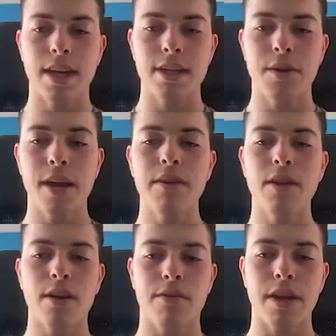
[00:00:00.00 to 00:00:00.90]
so I have a
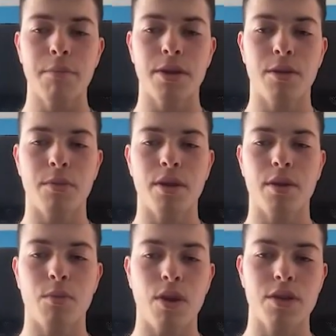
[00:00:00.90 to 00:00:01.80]
lot of family who work
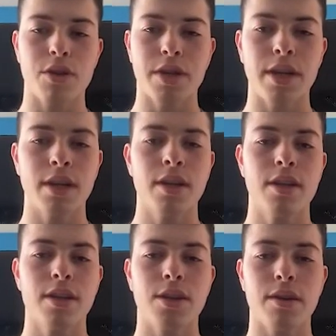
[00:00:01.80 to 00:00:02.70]
on Wall Street,
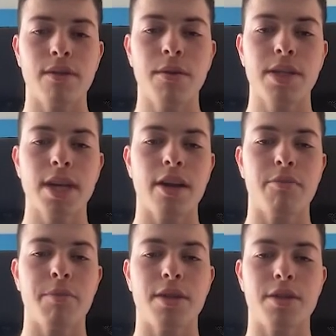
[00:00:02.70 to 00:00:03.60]
so I've always kind of
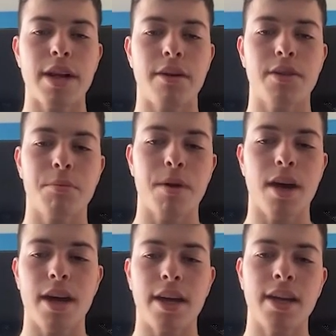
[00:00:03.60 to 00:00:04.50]
been surrounded
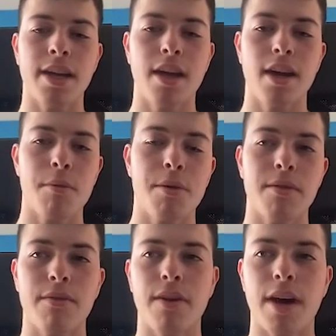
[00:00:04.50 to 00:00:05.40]
by a bit of a
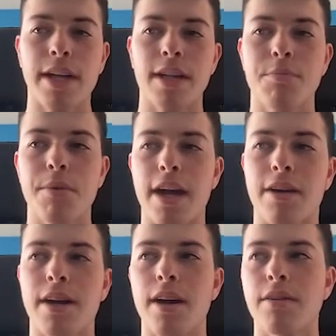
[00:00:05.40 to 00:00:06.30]
finance
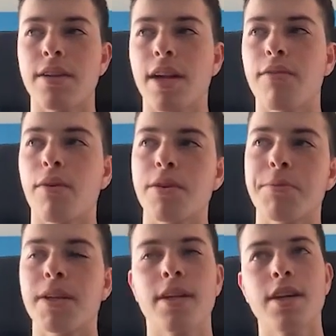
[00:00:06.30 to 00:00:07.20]
background, and I've always
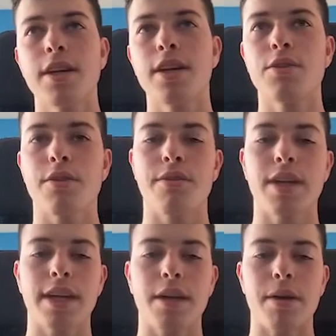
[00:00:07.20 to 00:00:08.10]
been sort of
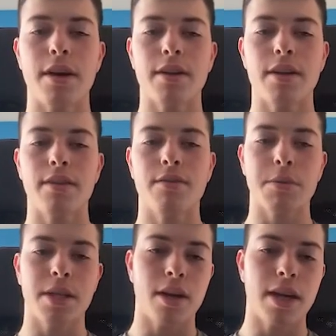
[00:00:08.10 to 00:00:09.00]
thinking about it from a
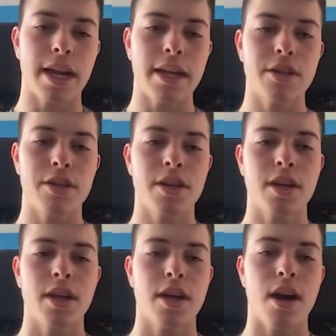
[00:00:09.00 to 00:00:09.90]
young age.
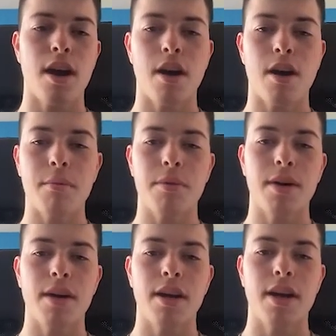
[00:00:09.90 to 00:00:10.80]

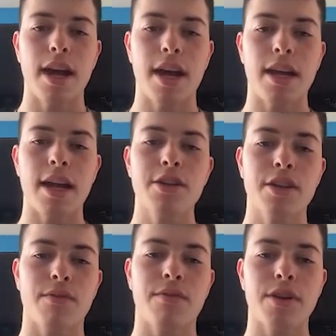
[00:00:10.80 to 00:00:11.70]
And actually,
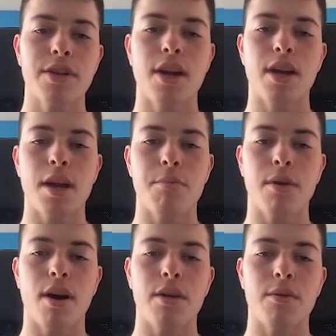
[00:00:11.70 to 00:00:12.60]
the first stock I
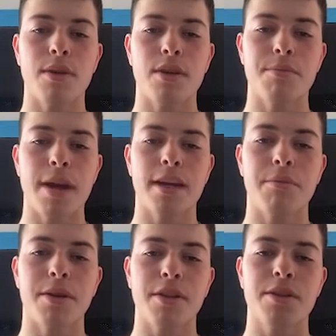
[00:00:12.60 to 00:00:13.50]
bought was back in
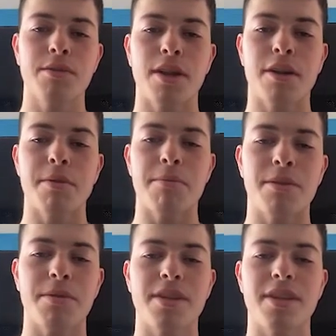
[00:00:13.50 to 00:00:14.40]
middle school. I remember it
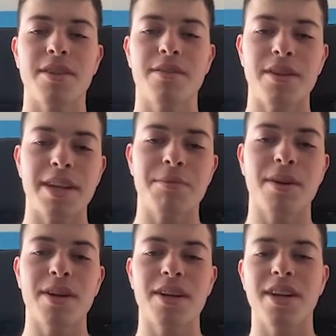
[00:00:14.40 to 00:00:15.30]
was Facebook,